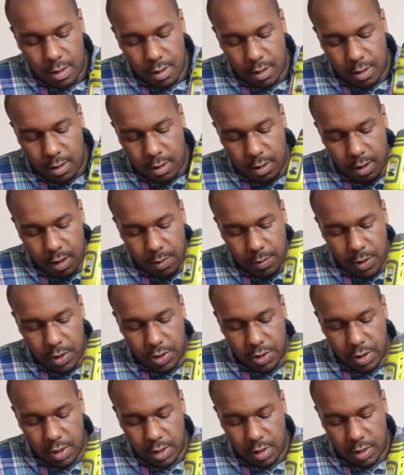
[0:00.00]
Okay, make sure
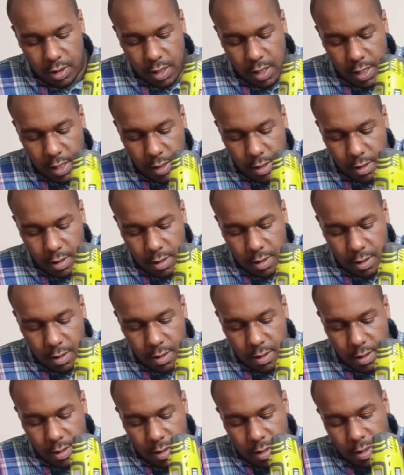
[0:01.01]
they're tight.
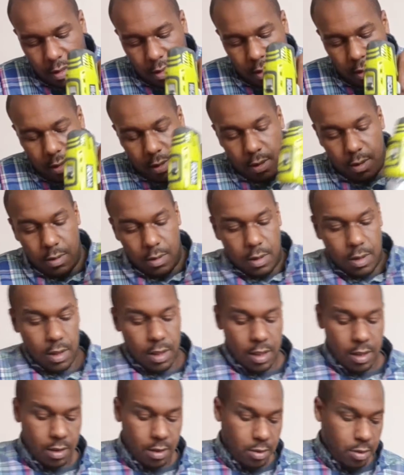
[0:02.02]
Okay,
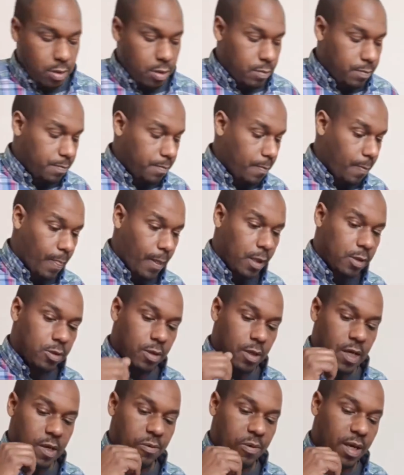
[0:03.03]
cool. So now
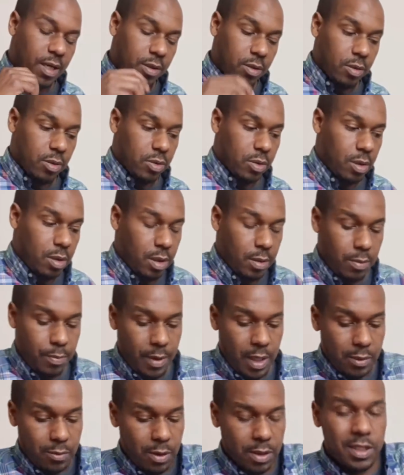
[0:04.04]
we got those on. We might as
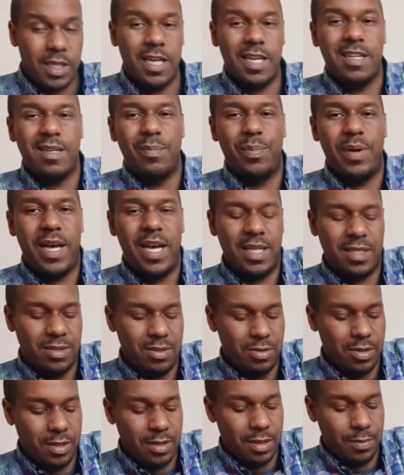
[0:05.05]
well tighten the back too,
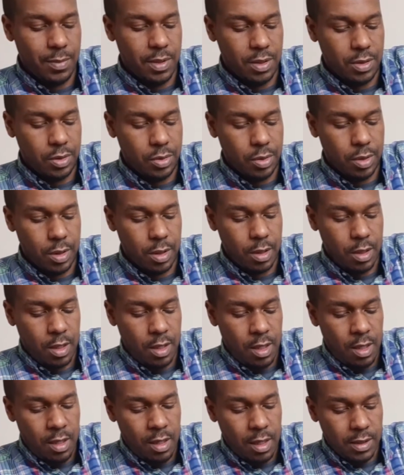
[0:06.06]
just to make sure.
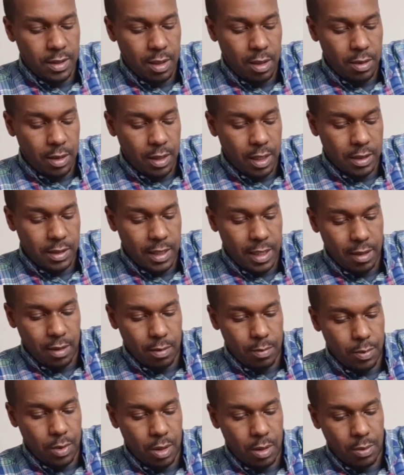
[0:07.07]
Because I don't think I tightened them
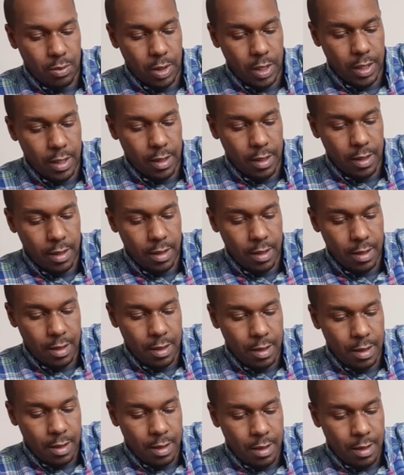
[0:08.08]
all the way.
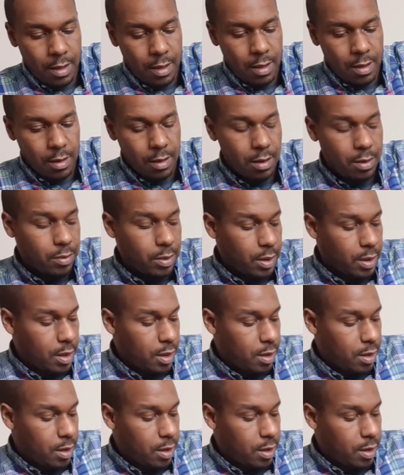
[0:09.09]
There we go.